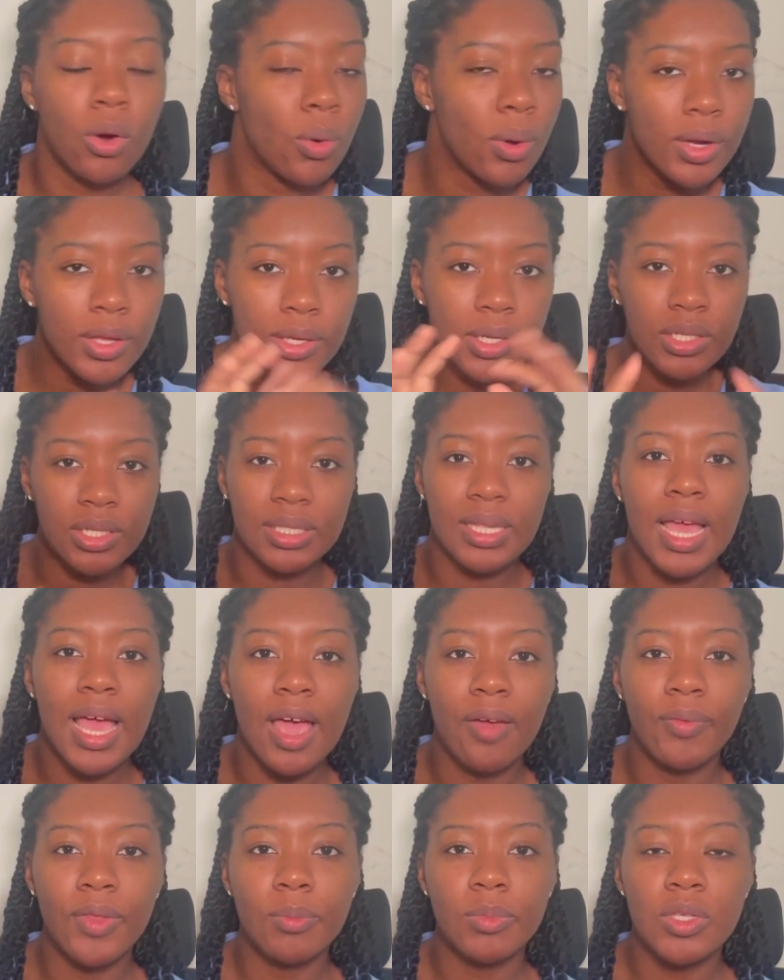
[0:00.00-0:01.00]
or you could just
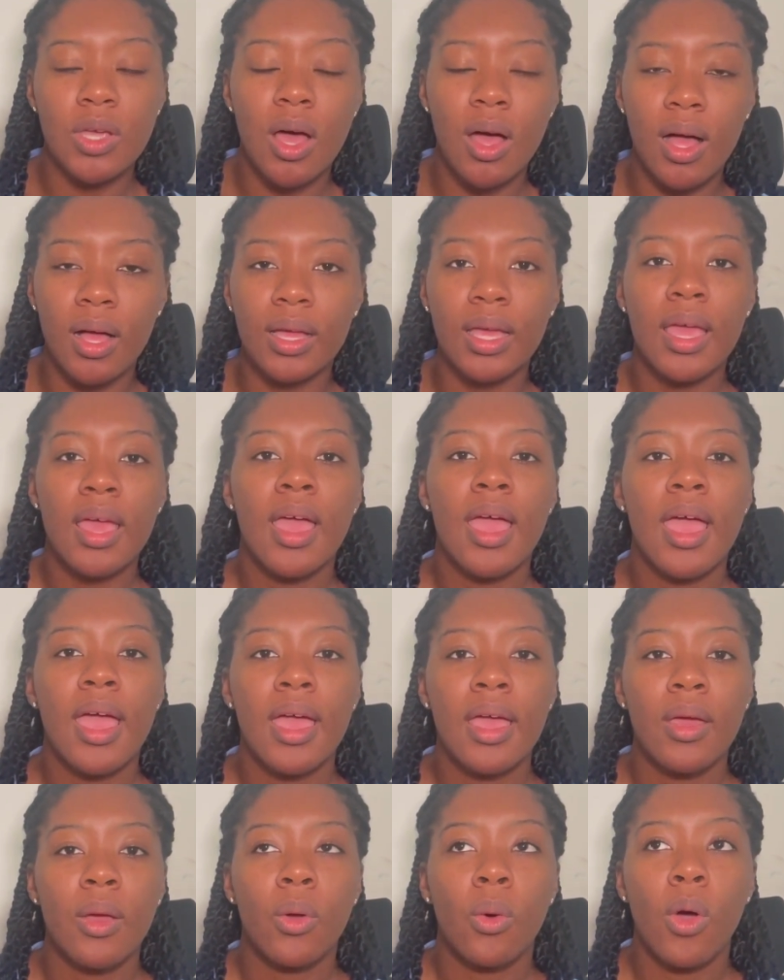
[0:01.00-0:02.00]
have them talk.
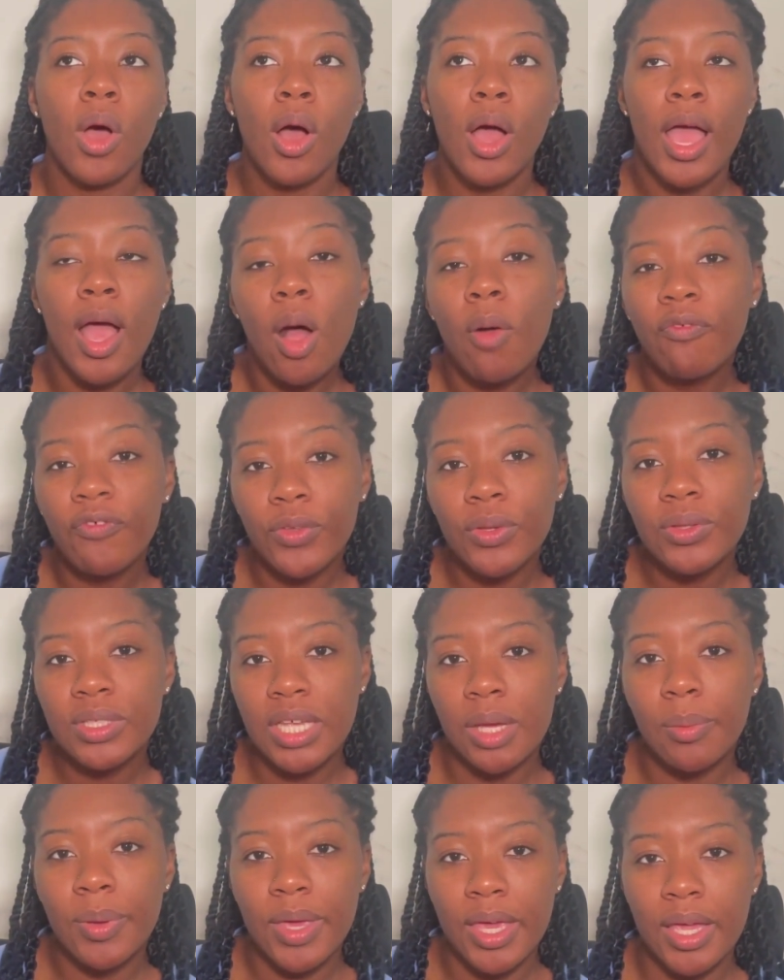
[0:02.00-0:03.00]
A helpful
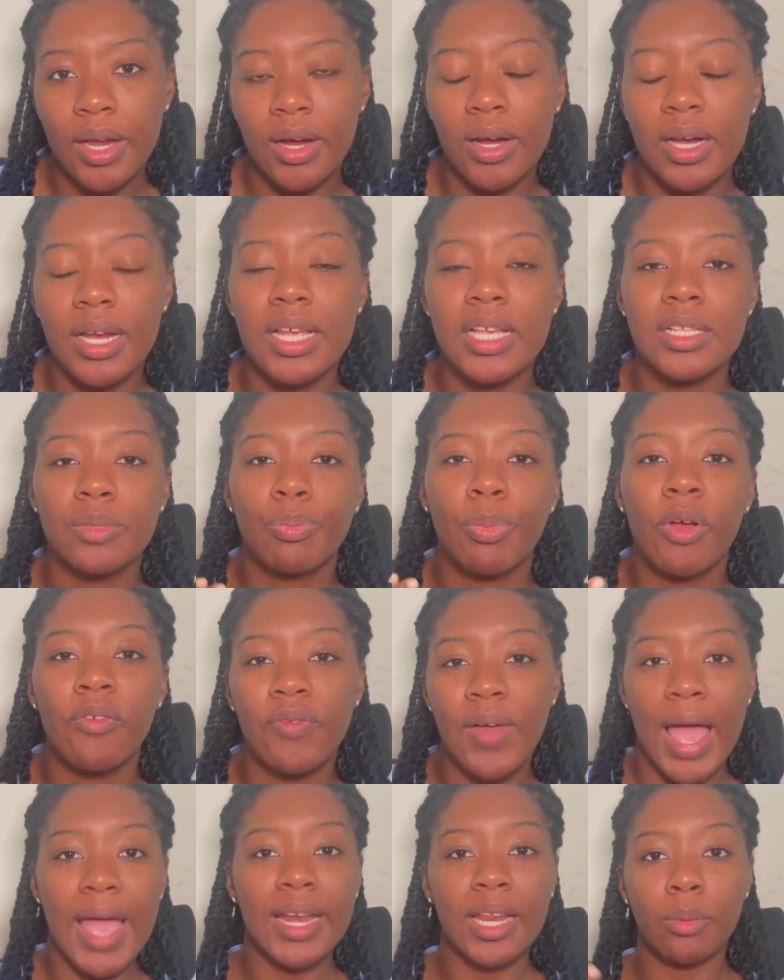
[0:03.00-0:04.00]
tip here is
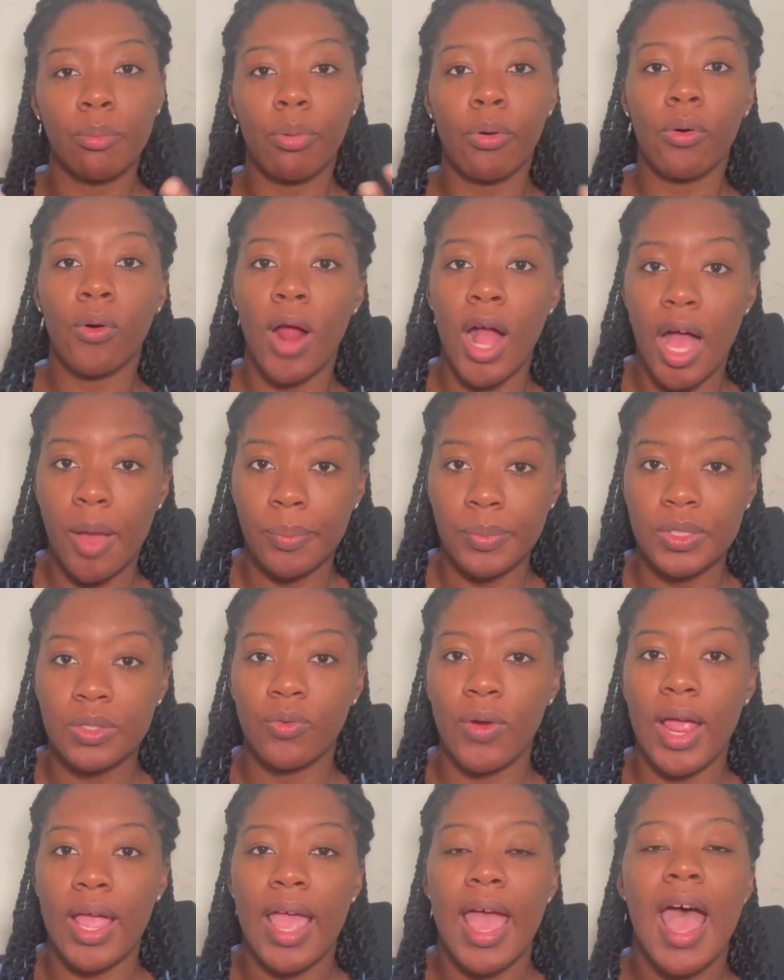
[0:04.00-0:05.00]
providing prompts,
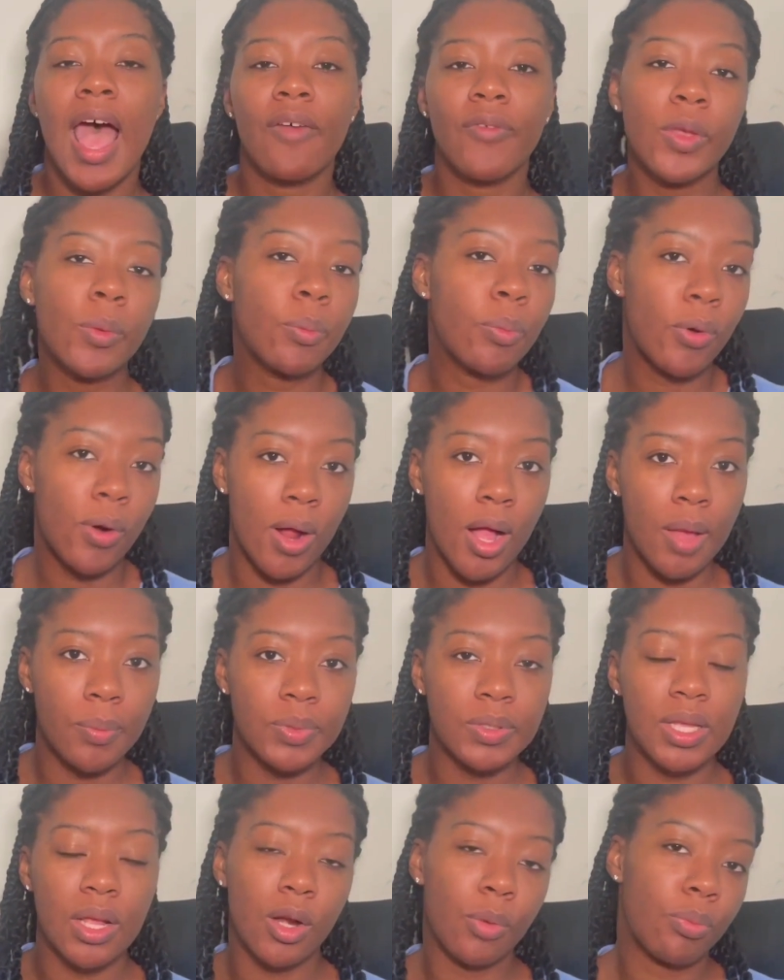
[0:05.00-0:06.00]
right? Having
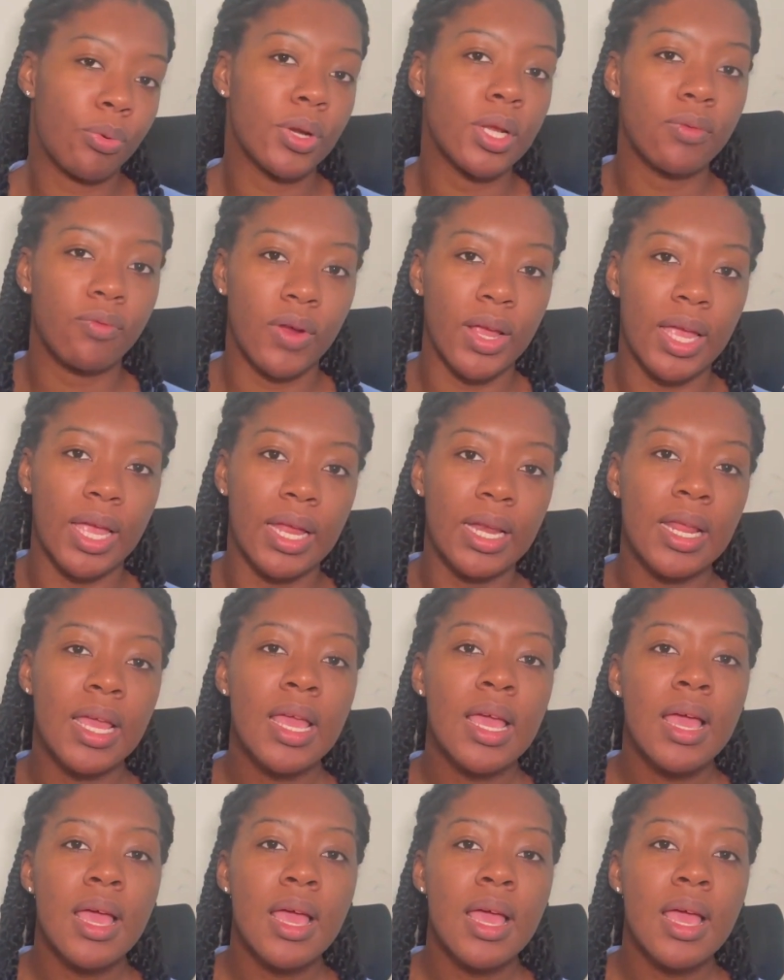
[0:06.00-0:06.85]
prompts that are pre-written.